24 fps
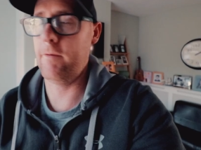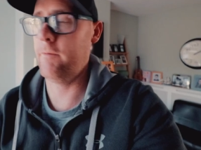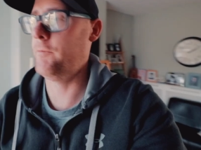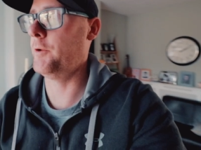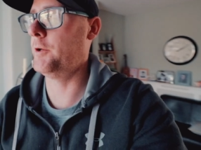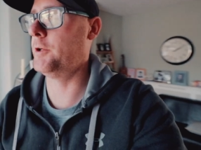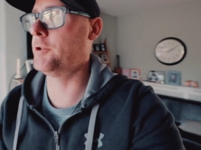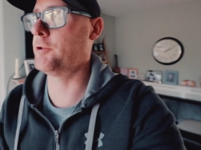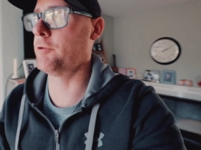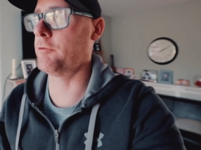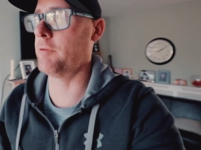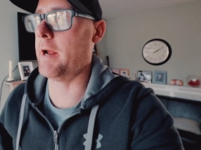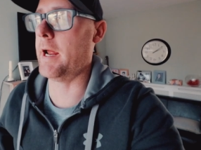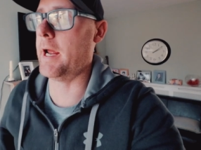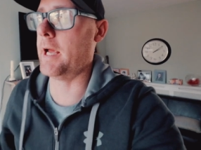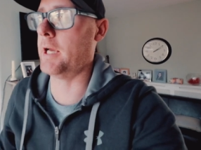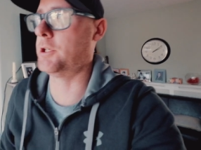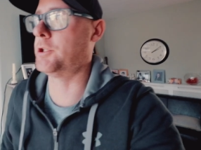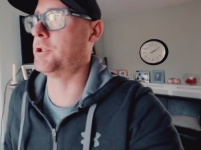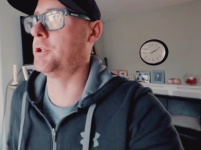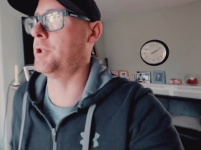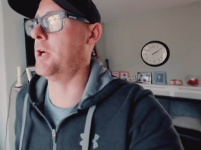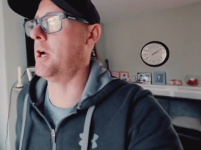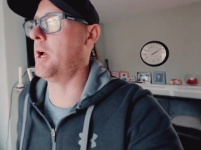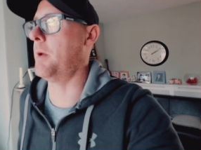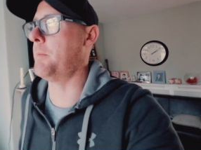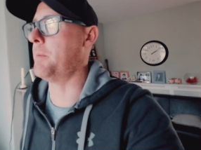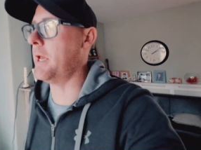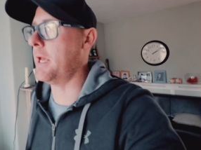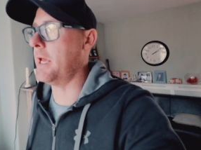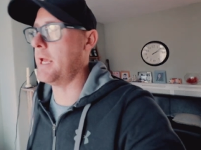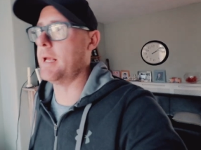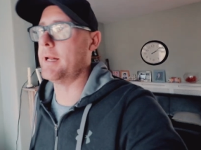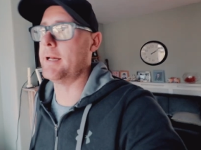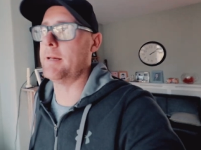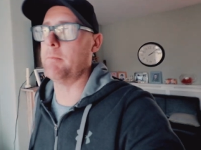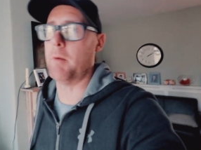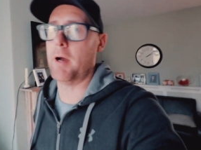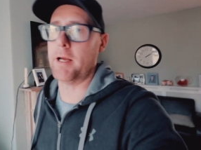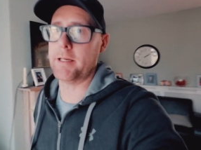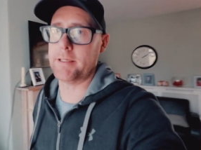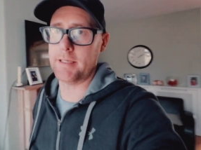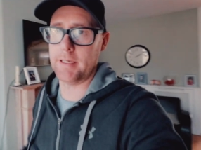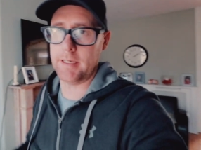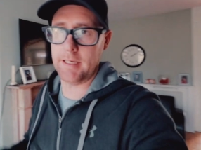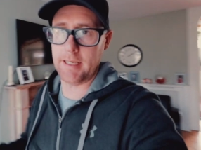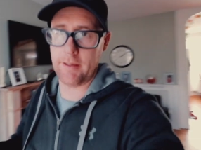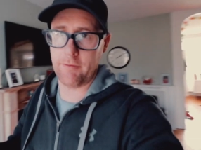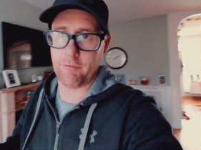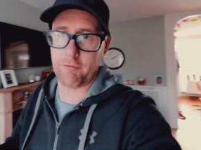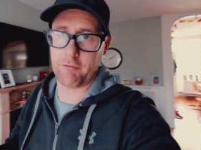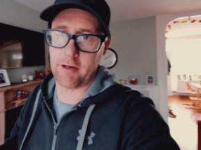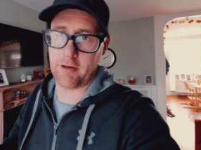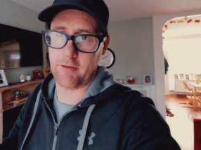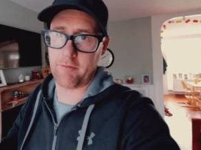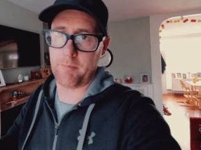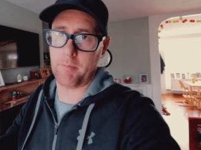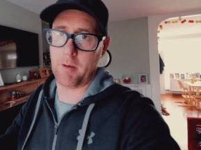For the direction I'm hitting my delivery of